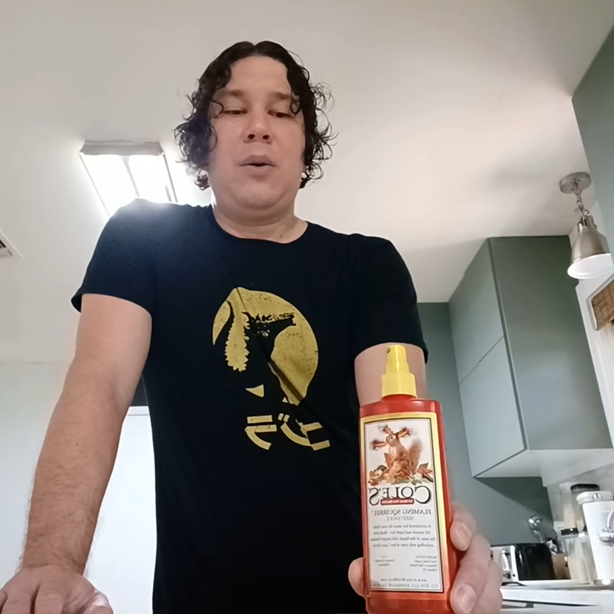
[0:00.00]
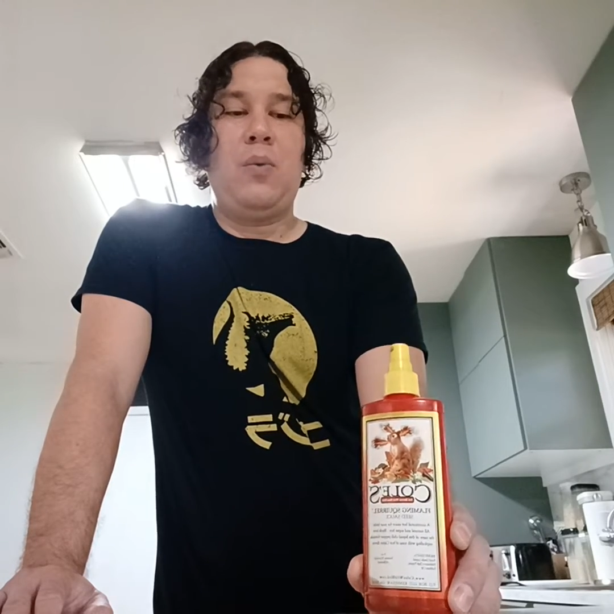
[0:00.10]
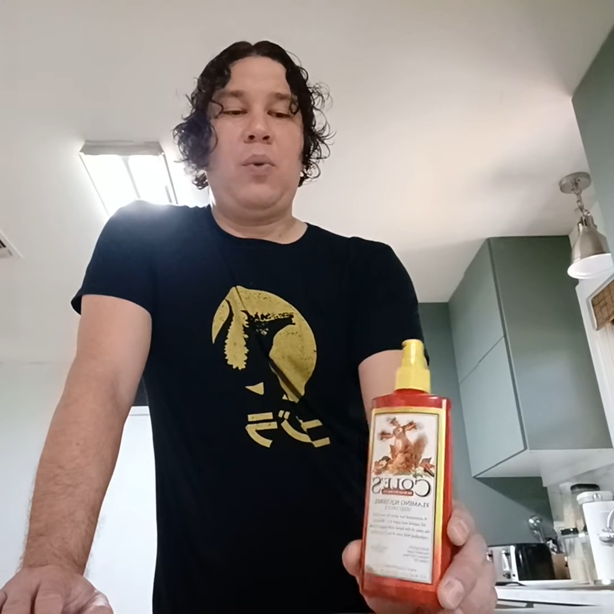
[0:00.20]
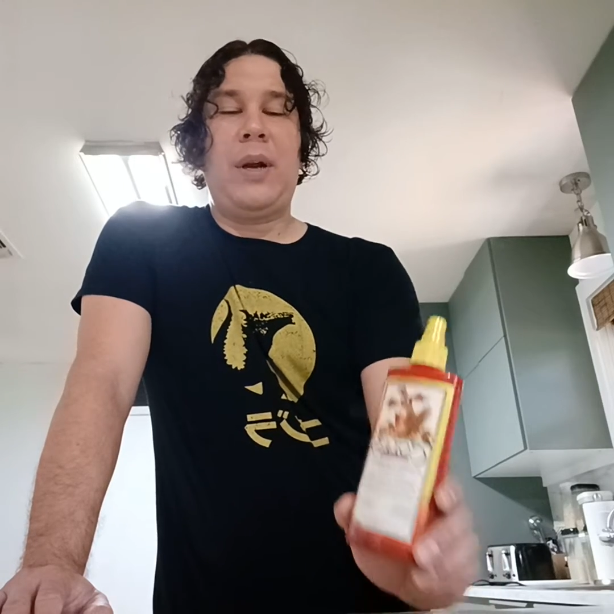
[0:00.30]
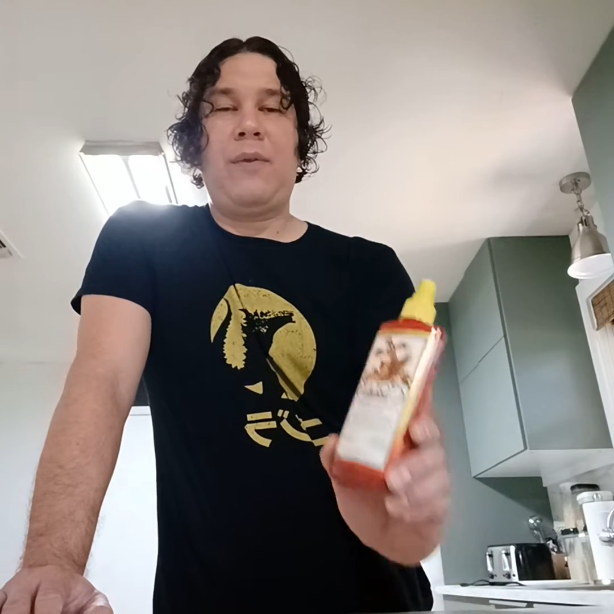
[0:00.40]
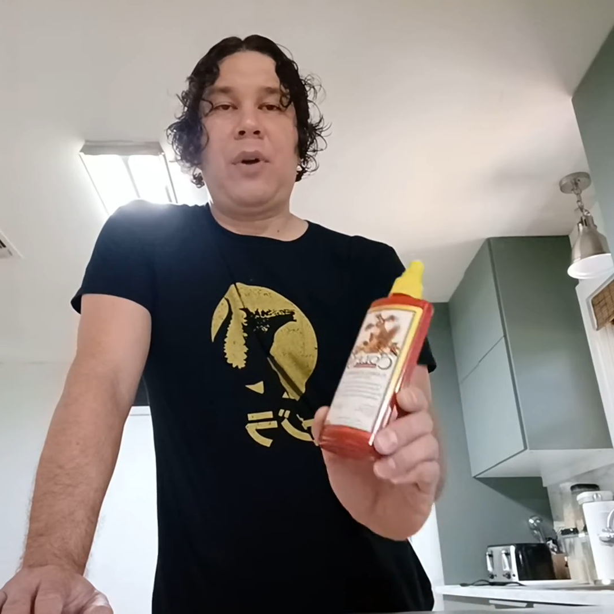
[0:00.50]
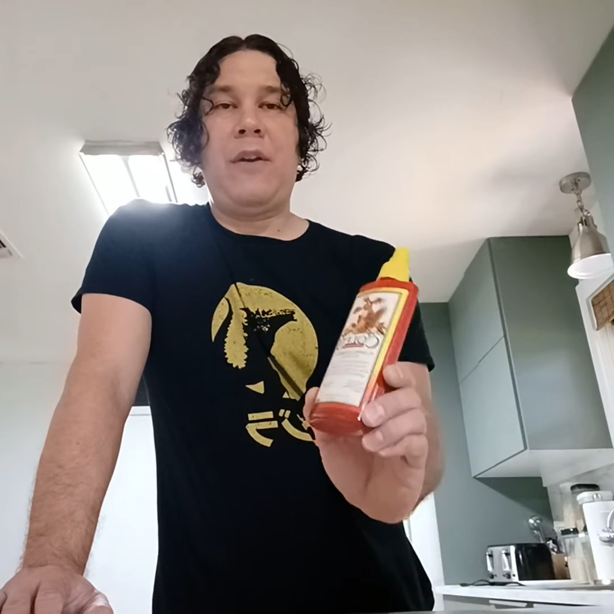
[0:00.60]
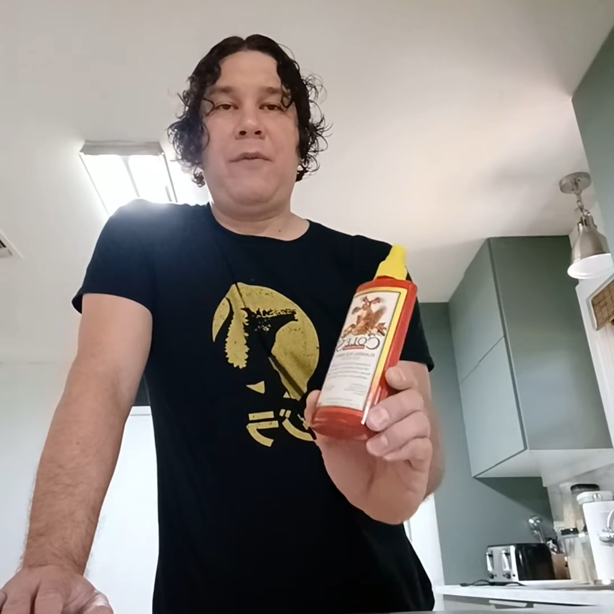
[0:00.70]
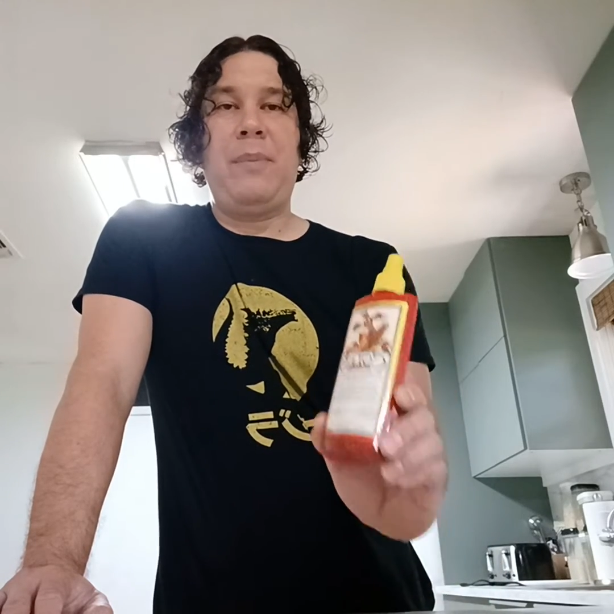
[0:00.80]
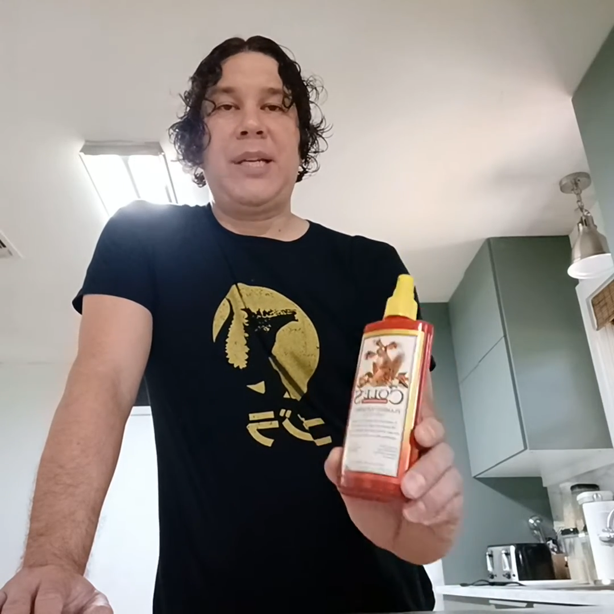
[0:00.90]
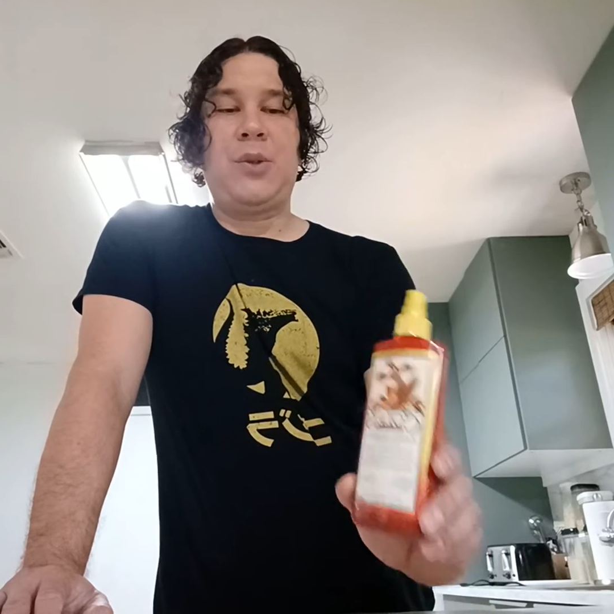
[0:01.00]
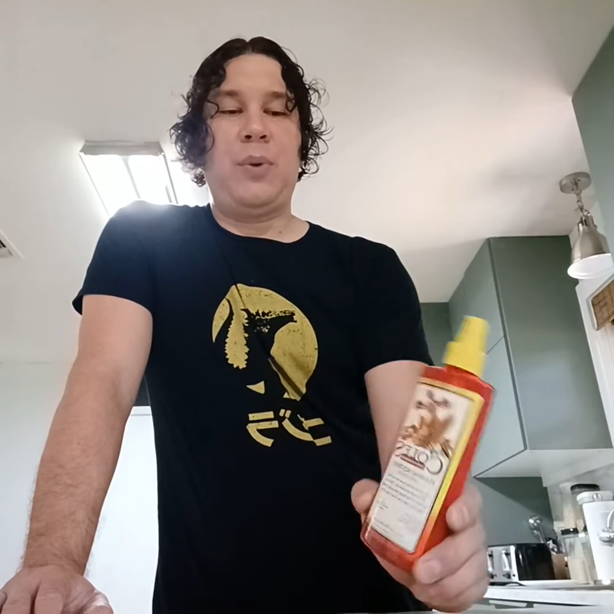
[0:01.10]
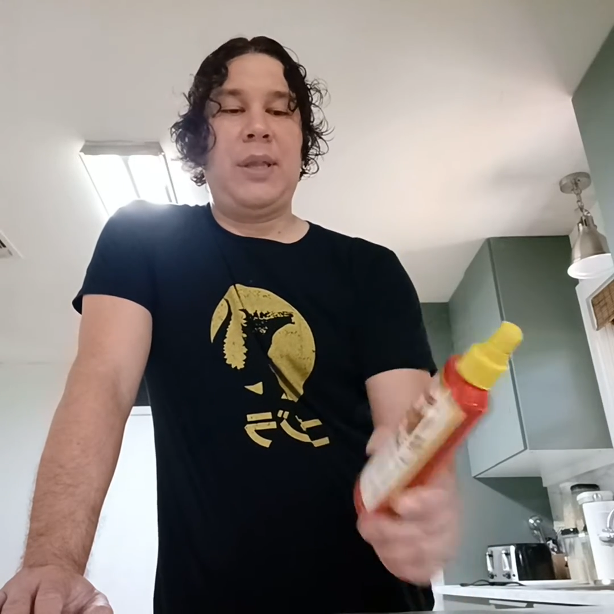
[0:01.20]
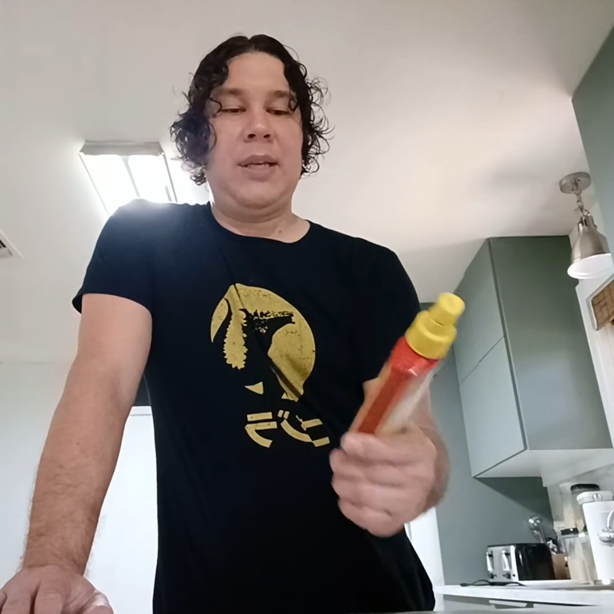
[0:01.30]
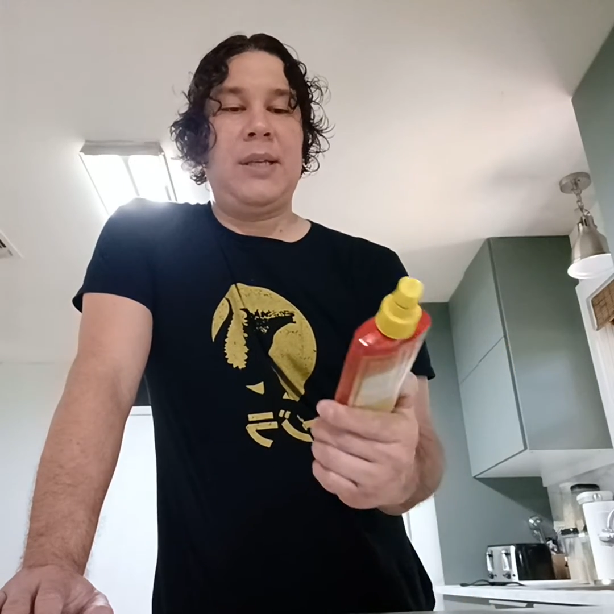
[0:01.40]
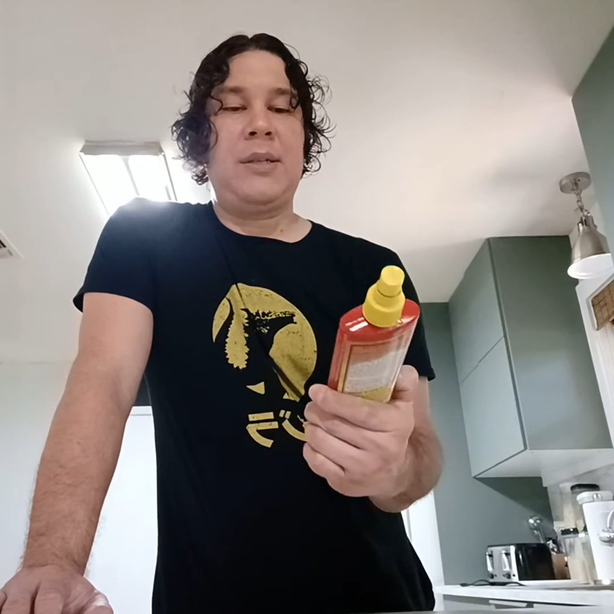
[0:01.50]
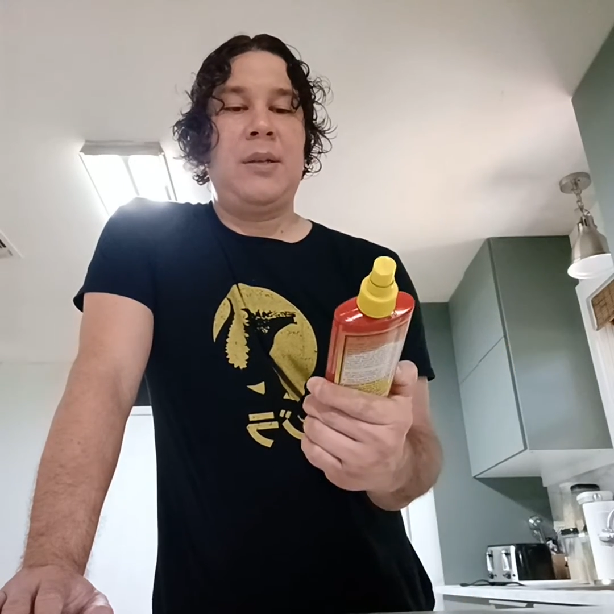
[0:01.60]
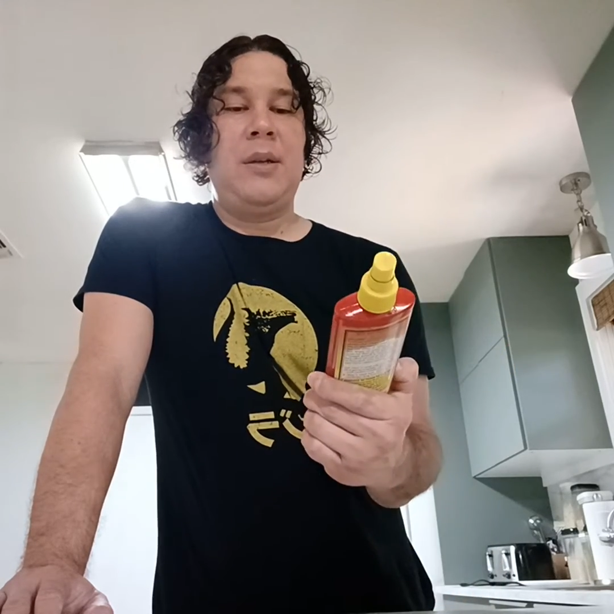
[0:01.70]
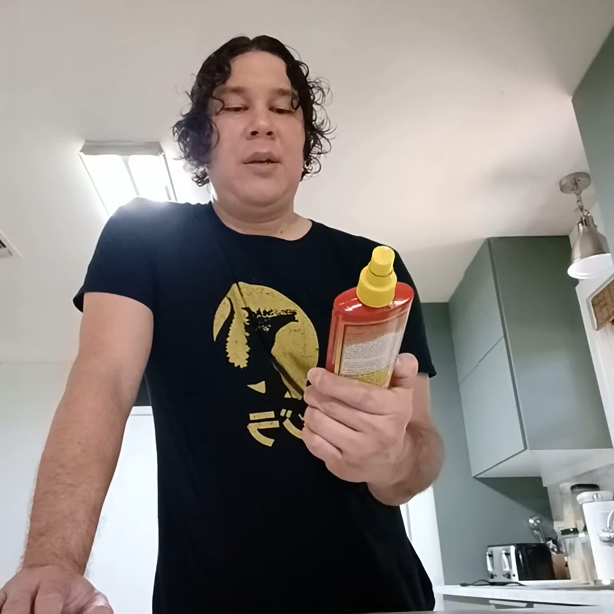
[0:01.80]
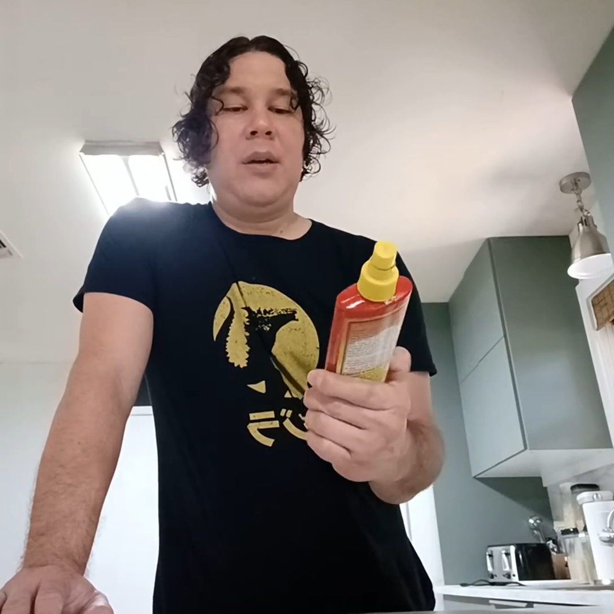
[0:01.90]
whatever I've mixed with this.